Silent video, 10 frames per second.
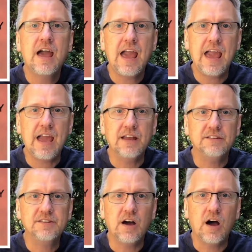
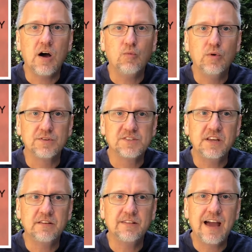and we'll see
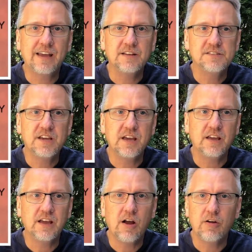that that gets
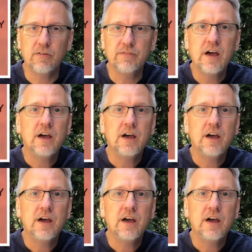taken care of.